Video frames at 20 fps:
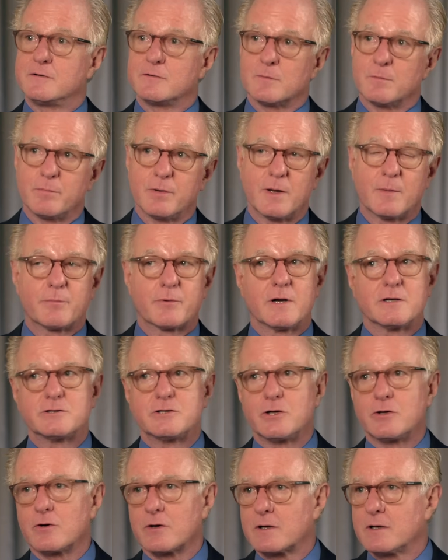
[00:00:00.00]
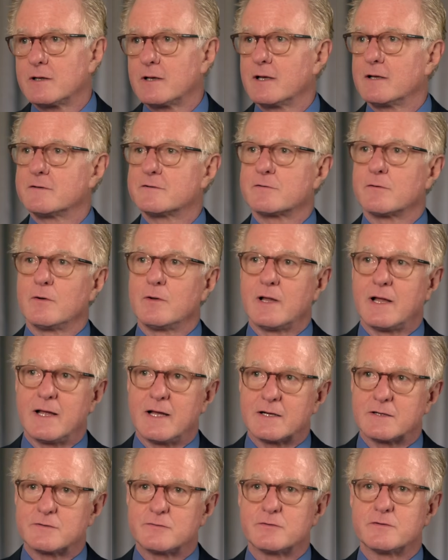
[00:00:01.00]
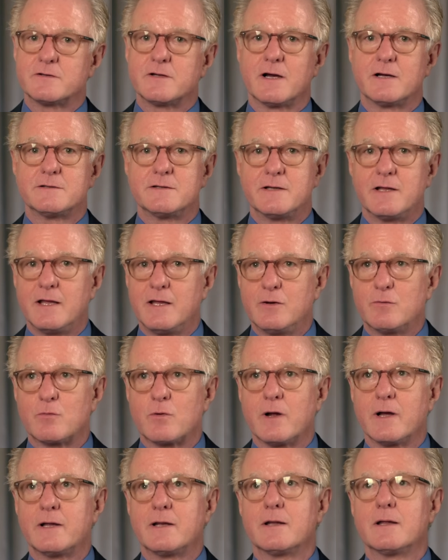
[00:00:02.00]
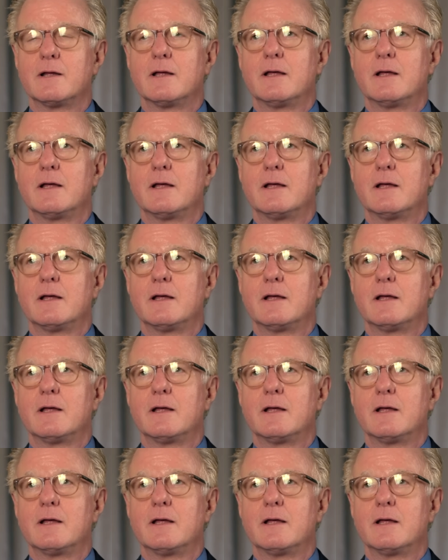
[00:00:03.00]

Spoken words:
your blood pressure, your cholesterol, exercising, eat right.